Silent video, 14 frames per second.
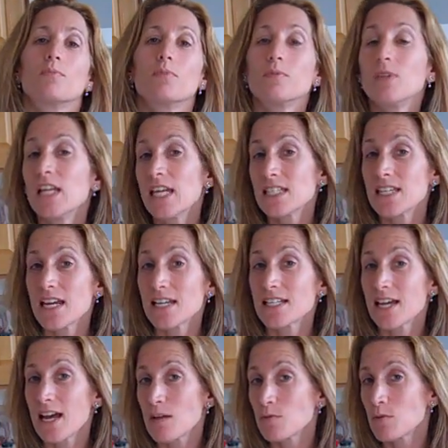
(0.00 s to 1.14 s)
Please take
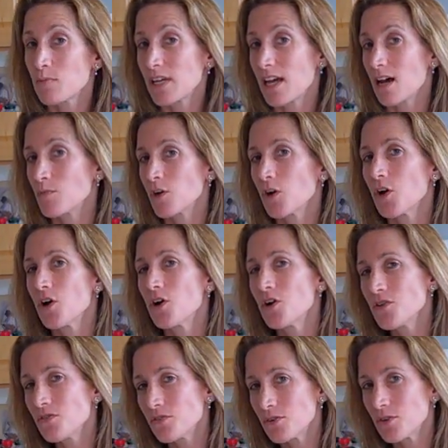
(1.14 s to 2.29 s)
time to become your
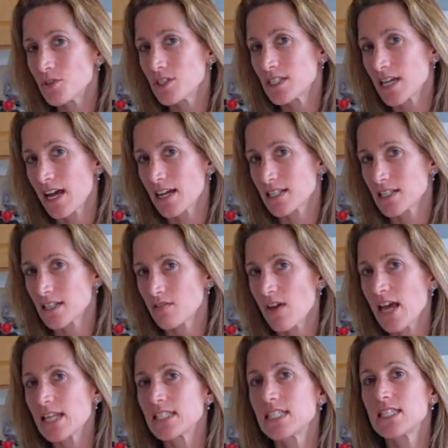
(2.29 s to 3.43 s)
own food detective
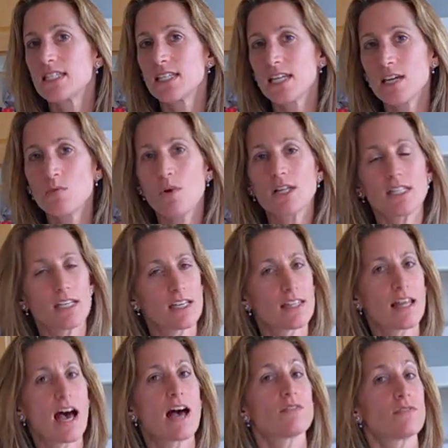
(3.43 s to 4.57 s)
and see what's in
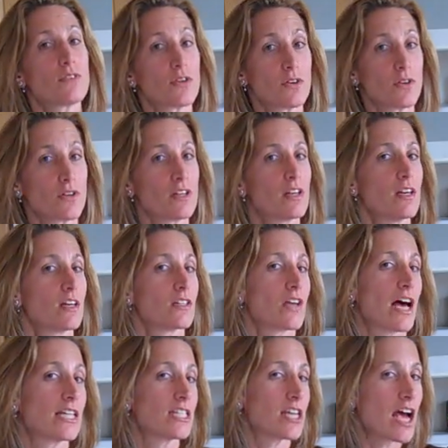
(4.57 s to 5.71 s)
that food.
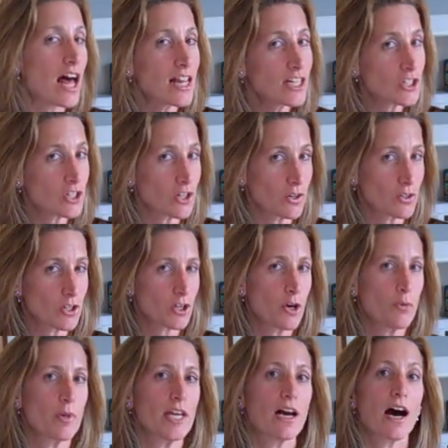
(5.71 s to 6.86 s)
I challenge you to
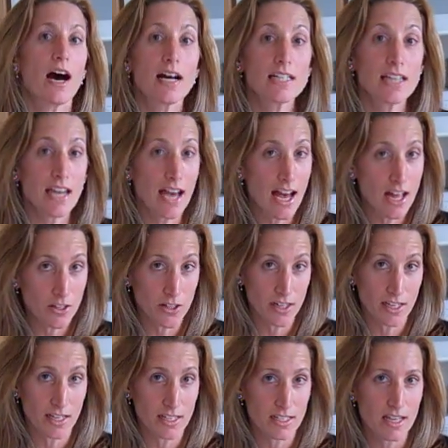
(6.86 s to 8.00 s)
go beyond
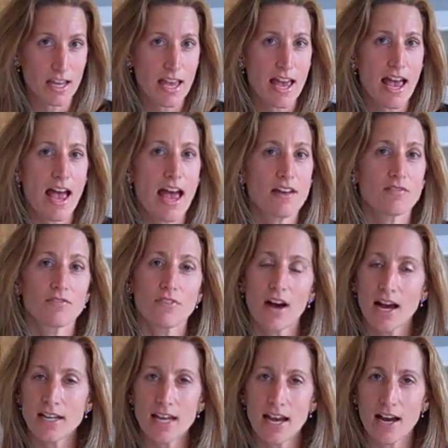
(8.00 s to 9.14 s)
calories and
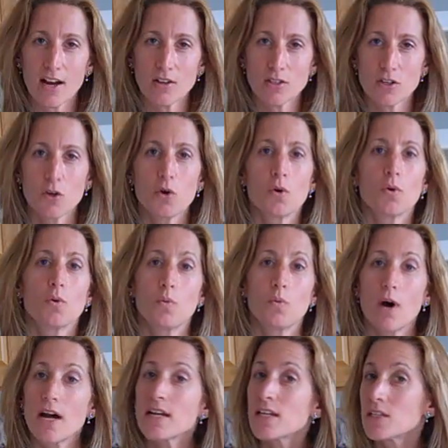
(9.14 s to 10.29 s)
find out
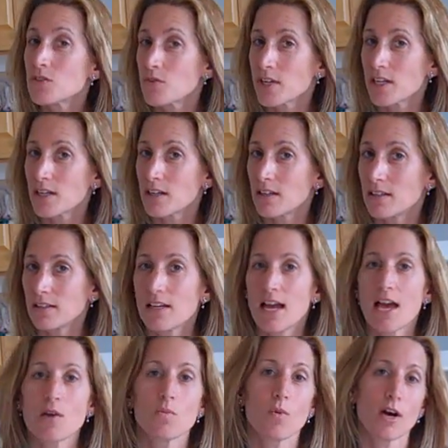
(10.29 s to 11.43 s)
what is real
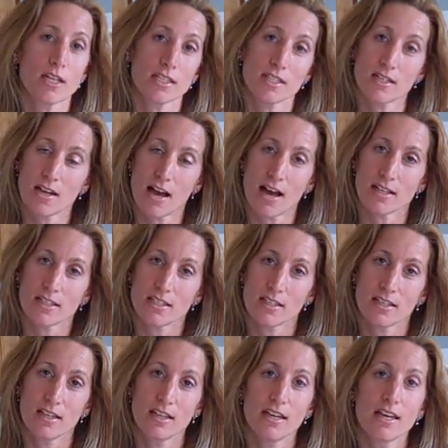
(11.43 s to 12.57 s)
and what is not.
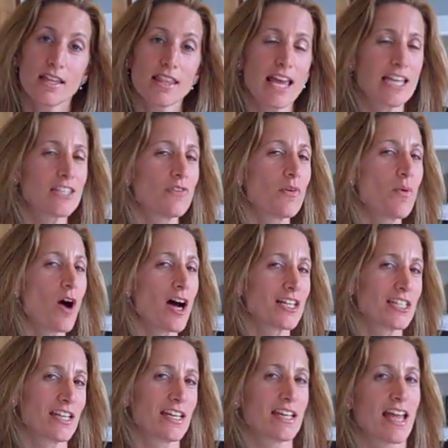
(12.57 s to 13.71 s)
Thanks for
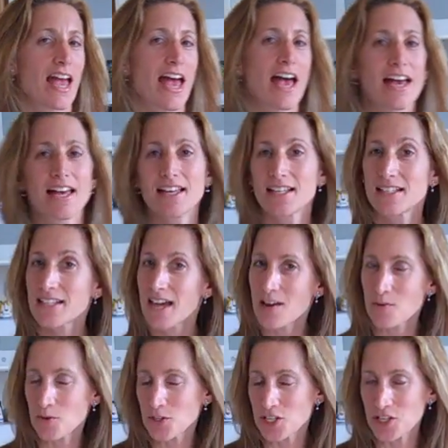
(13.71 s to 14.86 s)
watching, and
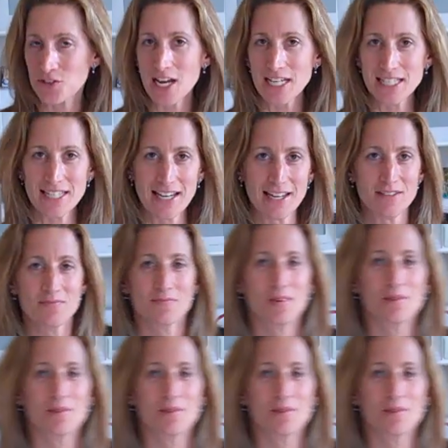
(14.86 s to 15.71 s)
I will see you next time.